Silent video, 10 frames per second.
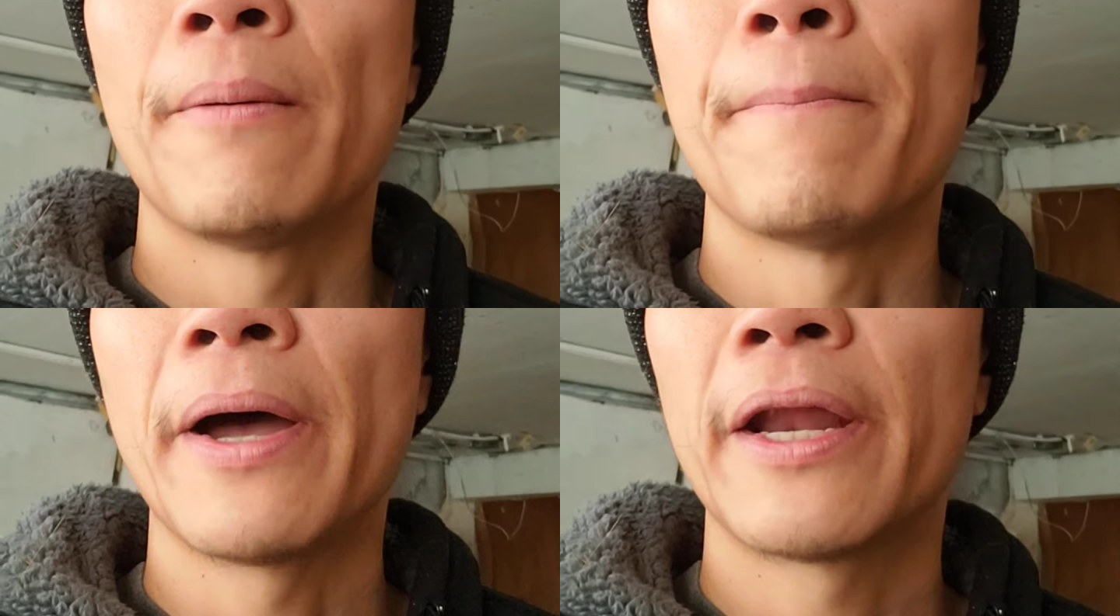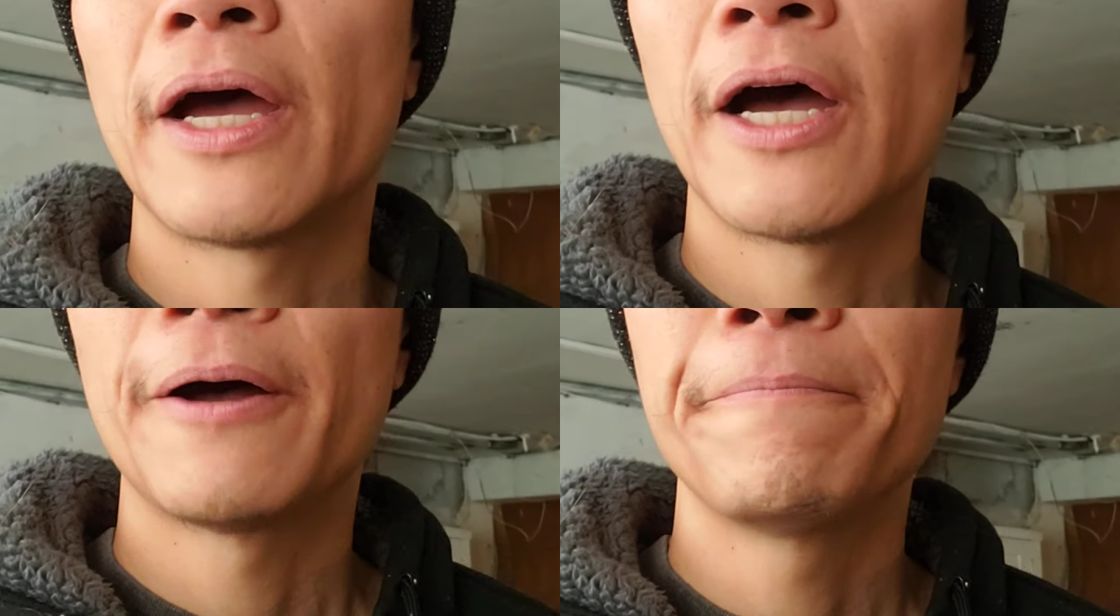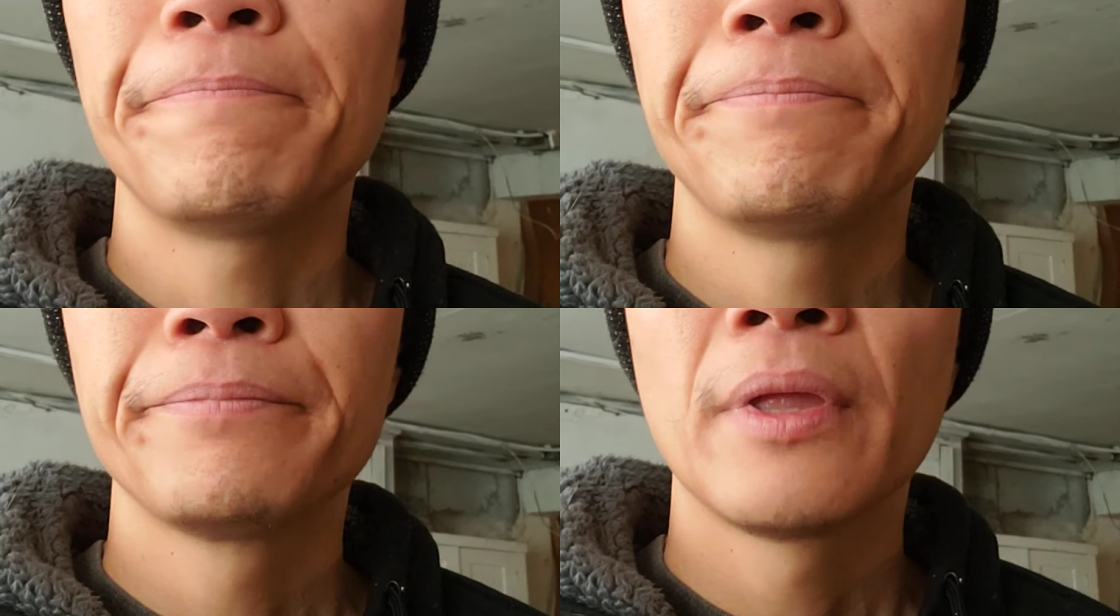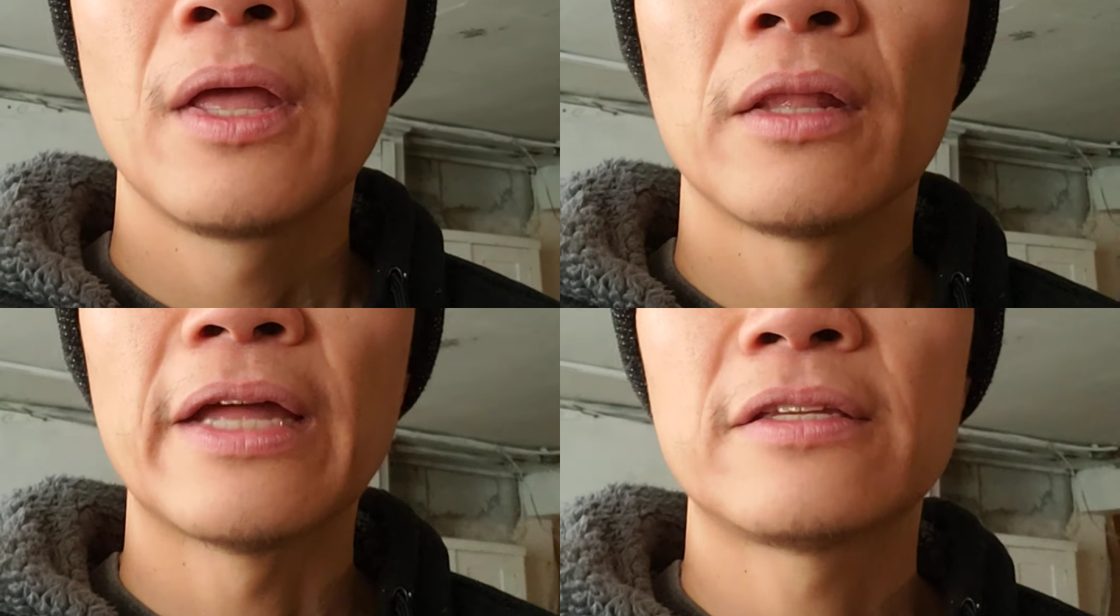But
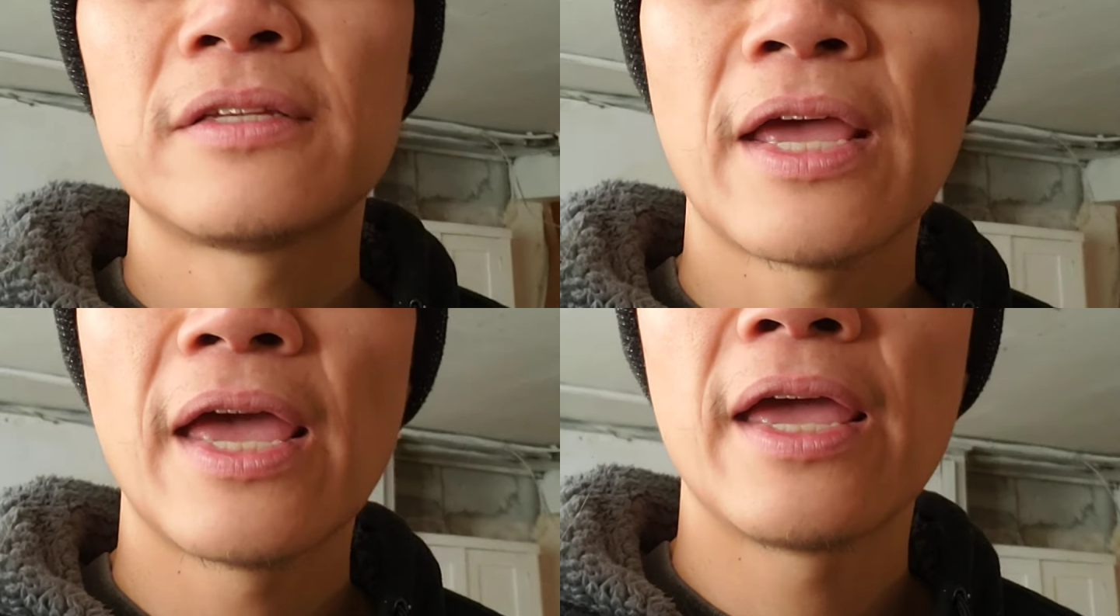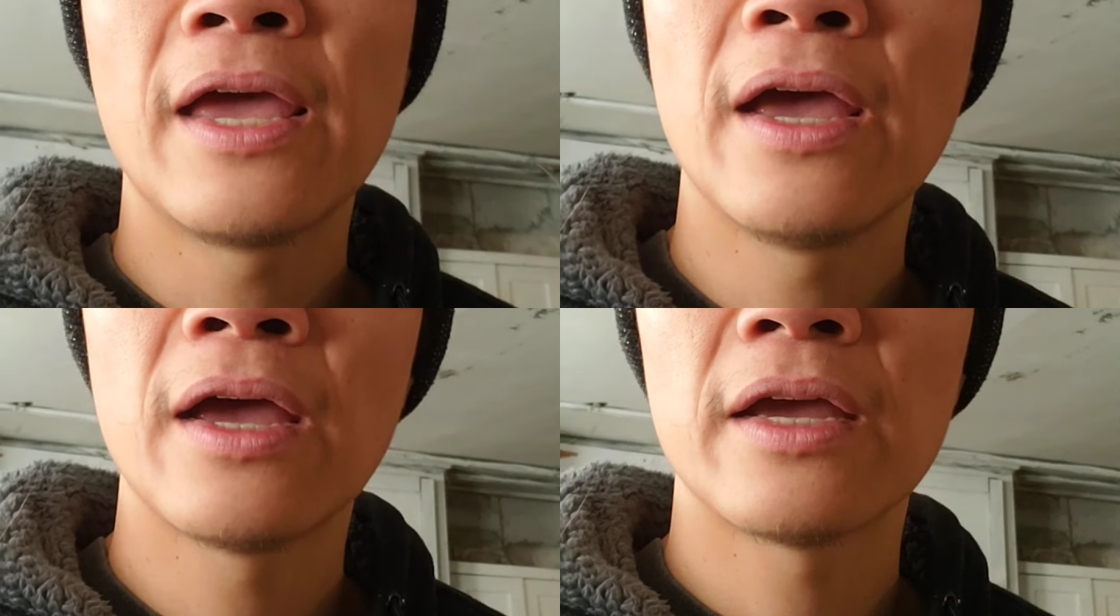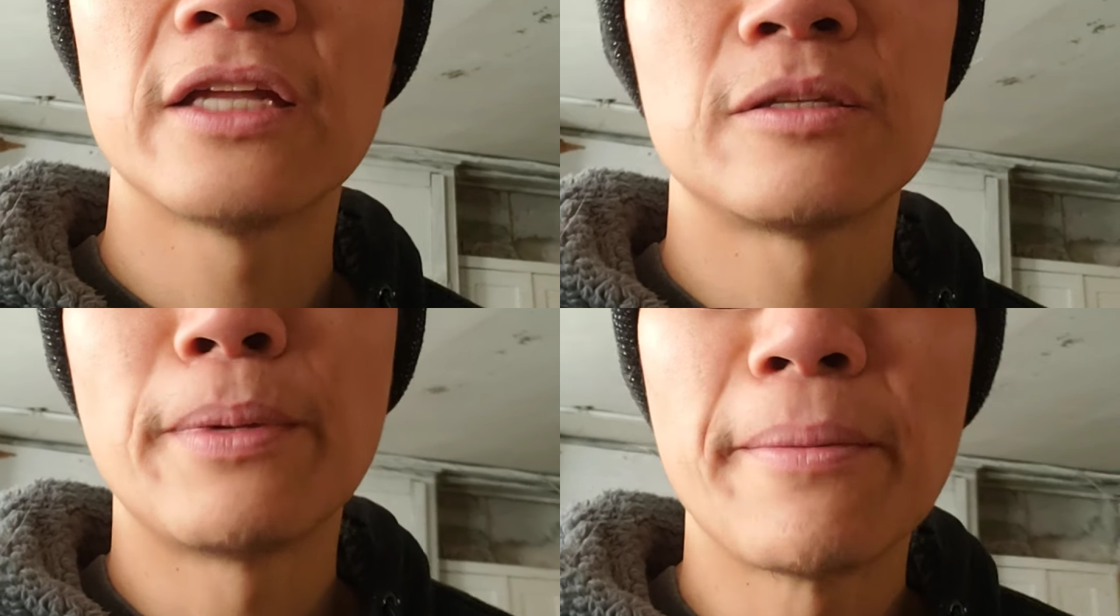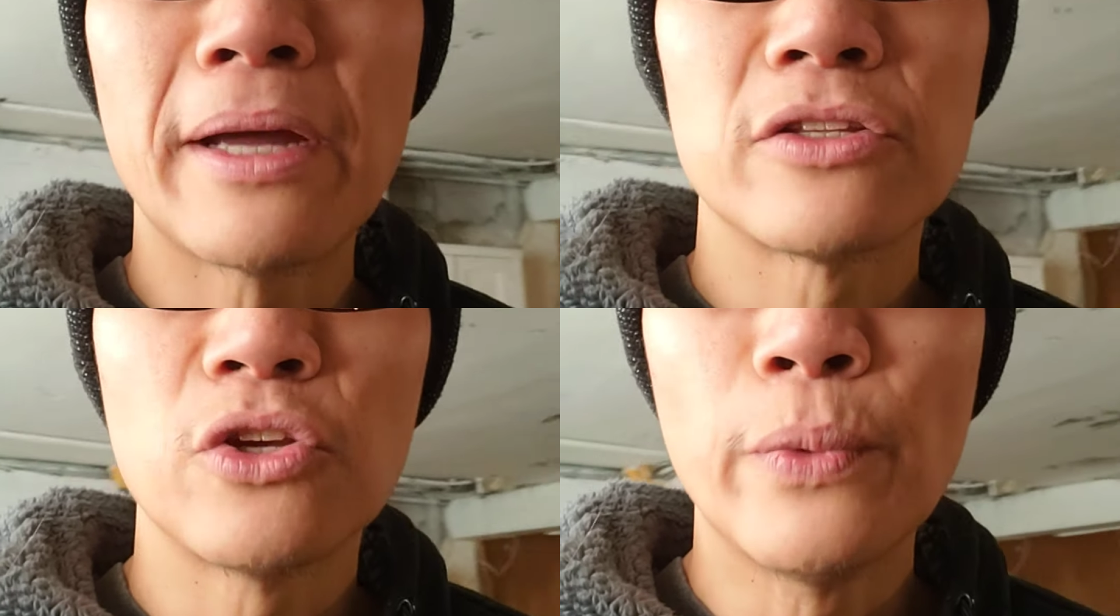let's say it's been
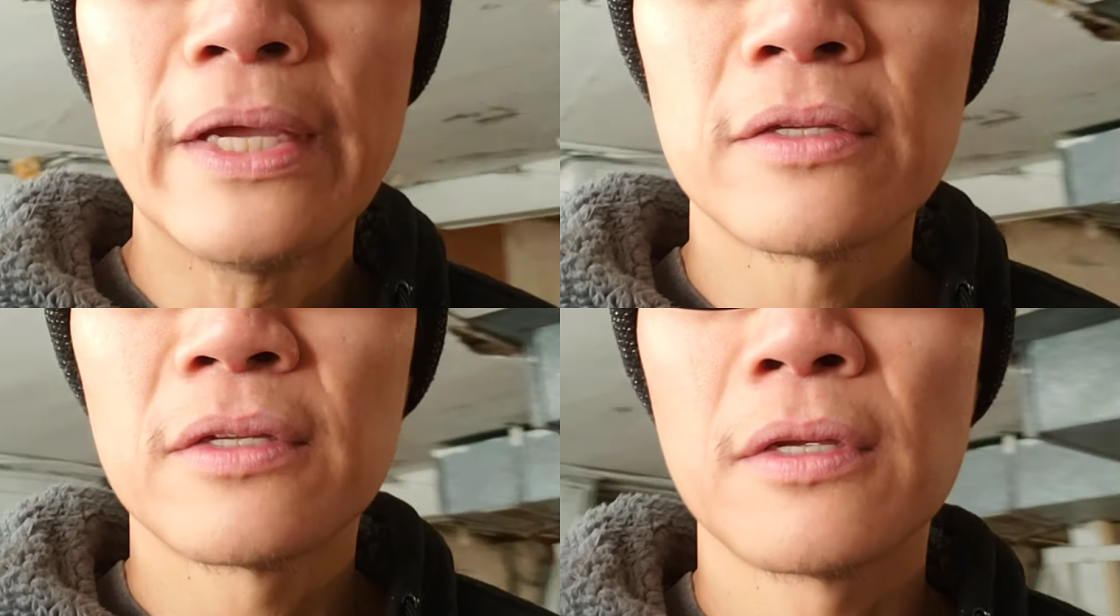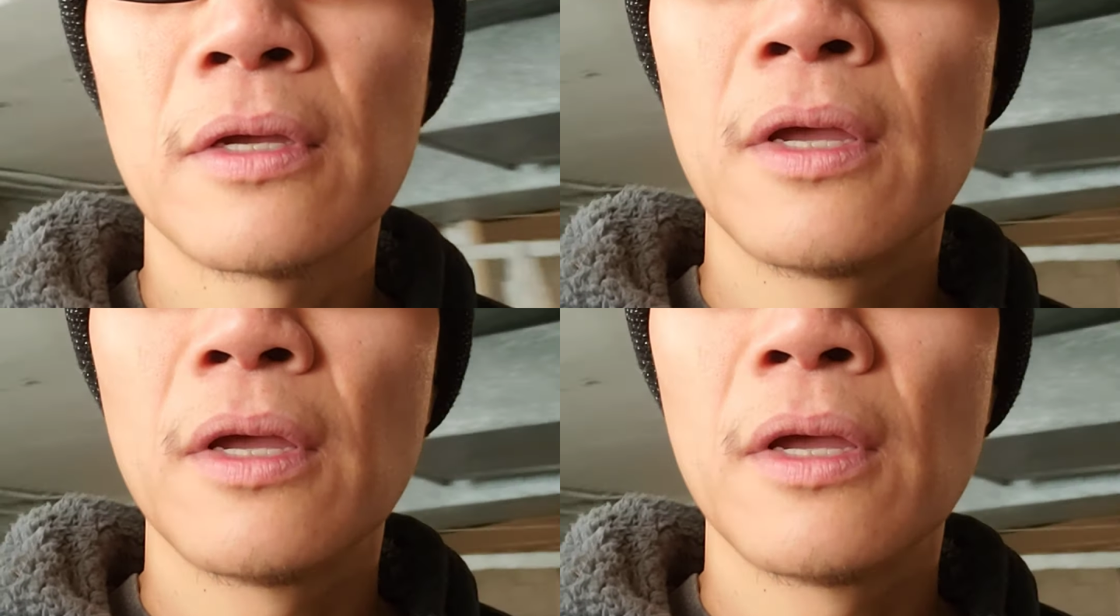about 2 weeks.